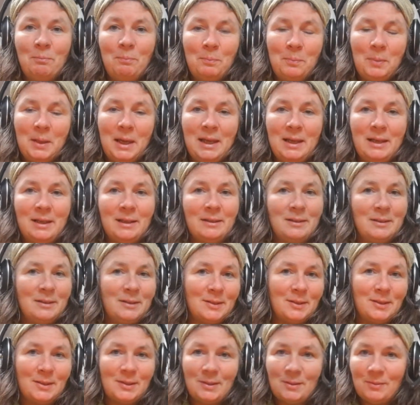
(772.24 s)

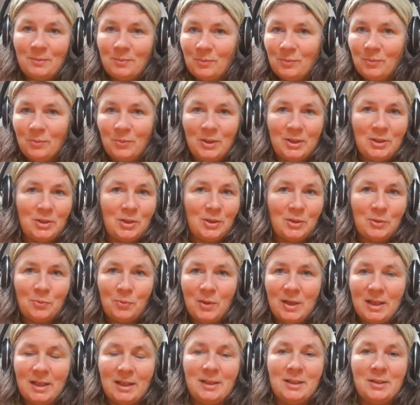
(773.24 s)
pagans, witches,
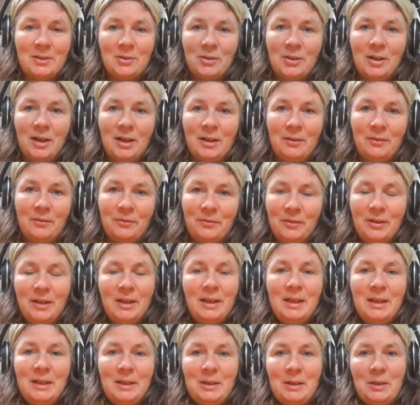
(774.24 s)
Wiccans are kind of,
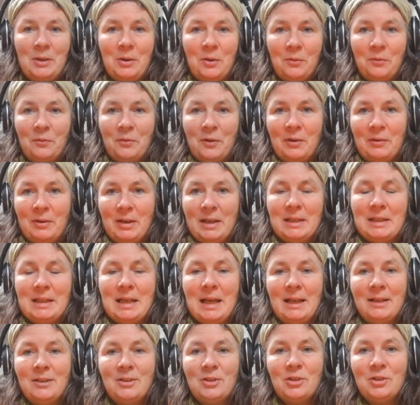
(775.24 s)
very
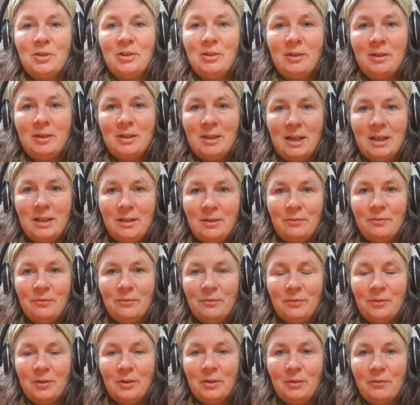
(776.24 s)
attached to the date of
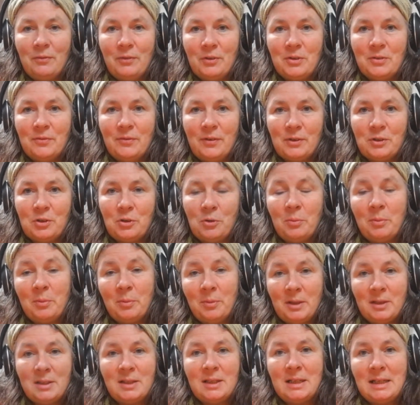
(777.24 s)
31st of October
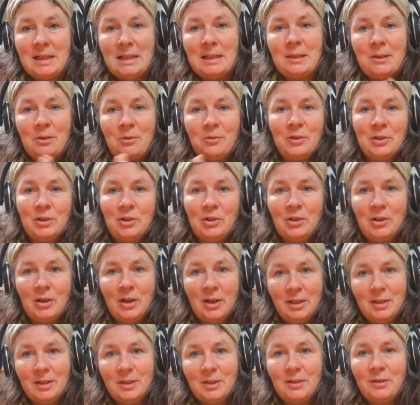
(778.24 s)
because it is the
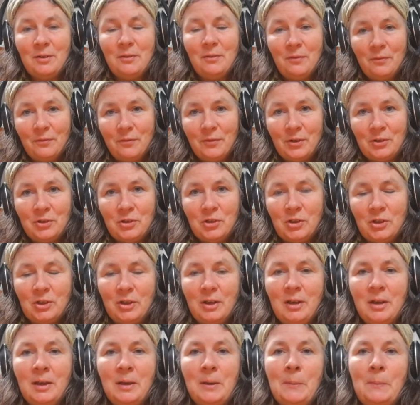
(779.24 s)
Christianized version.
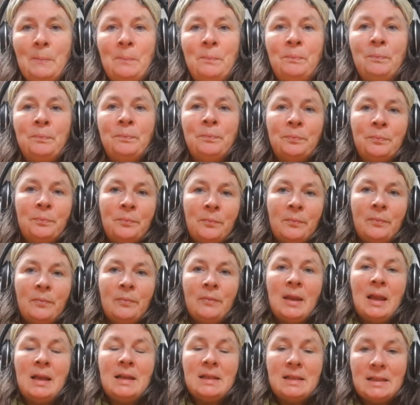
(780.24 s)

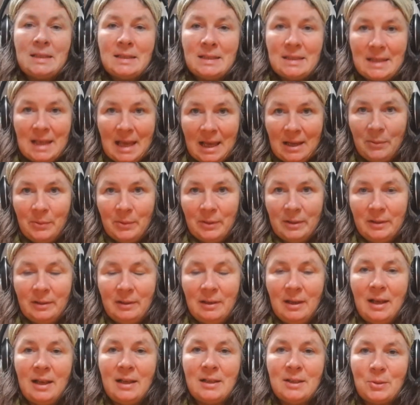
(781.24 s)
Samhain,
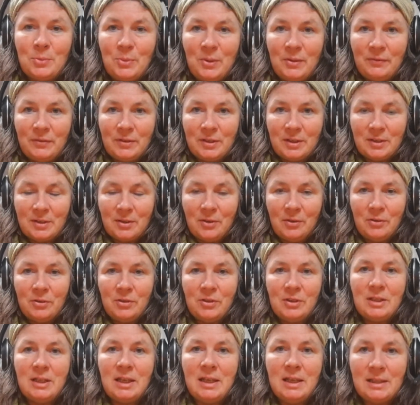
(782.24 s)
as we've
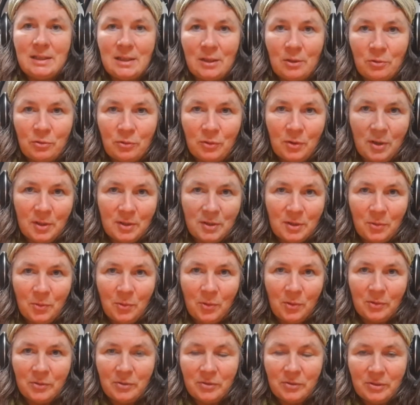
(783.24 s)
discussed, is a
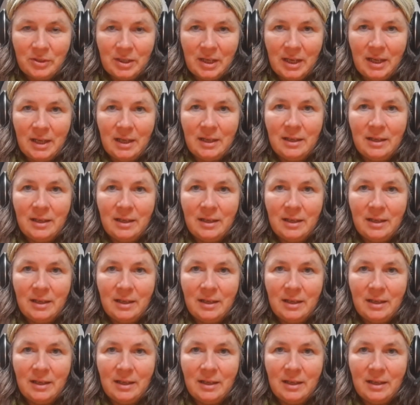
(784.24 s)
cross-quarter day.